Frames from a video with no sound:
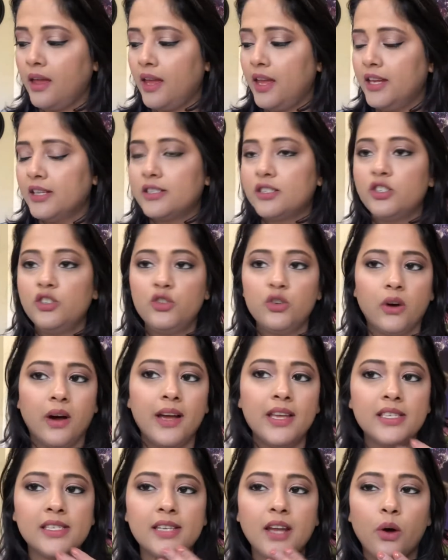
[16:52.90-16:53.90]
It
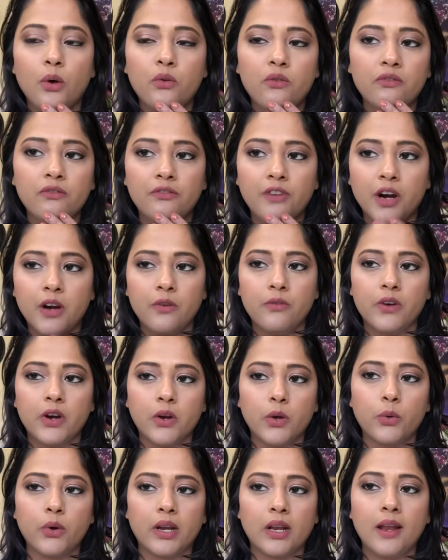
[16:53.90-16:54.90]
dries down very,
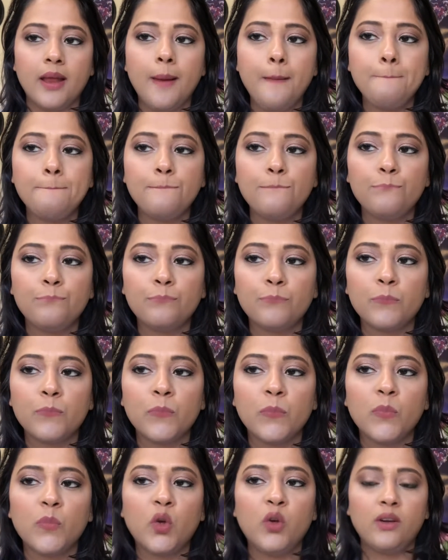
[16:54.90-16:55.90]
very quickly.
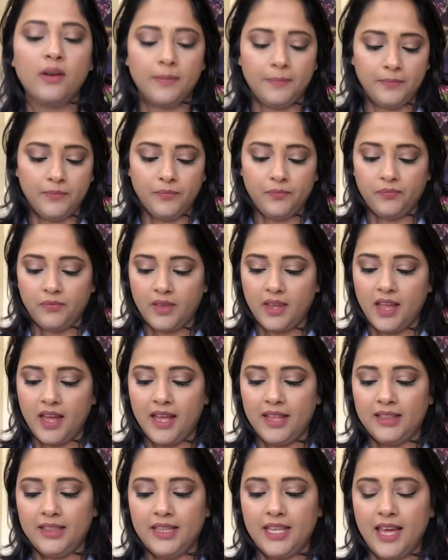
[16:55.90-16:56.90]

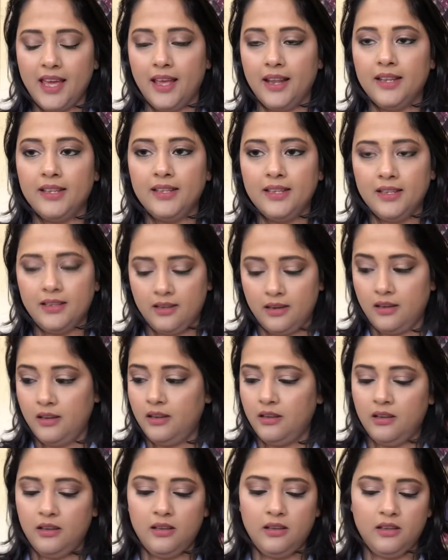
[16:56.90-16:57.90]
And then
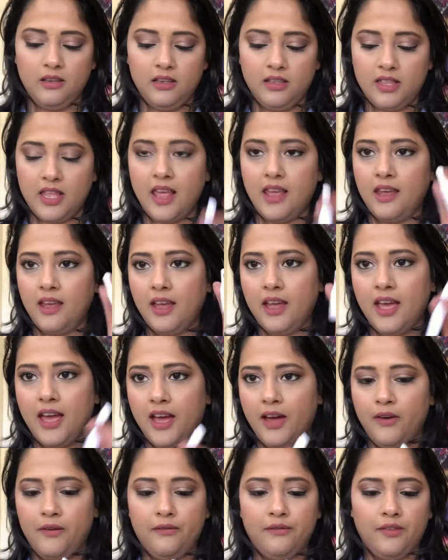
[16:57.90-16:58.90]
they
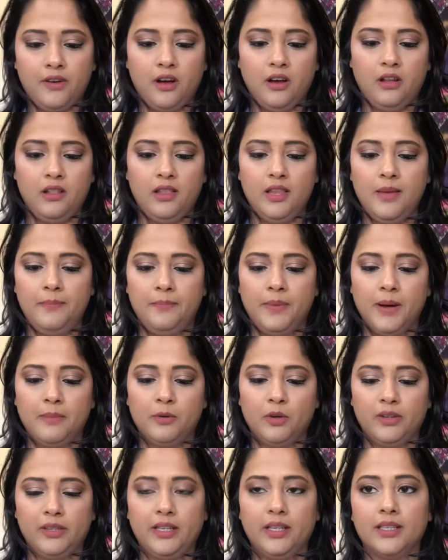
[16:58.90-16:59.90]
have a lip balm
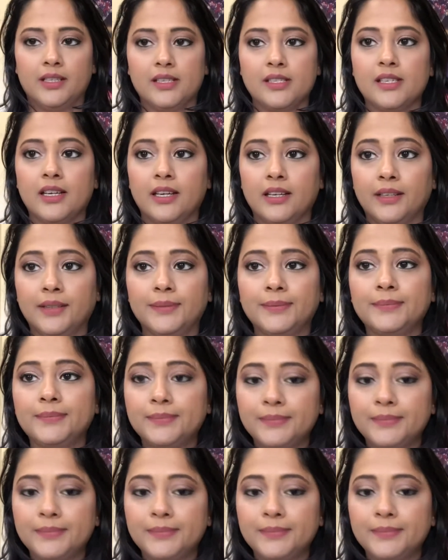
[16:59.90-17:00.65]
on the other side.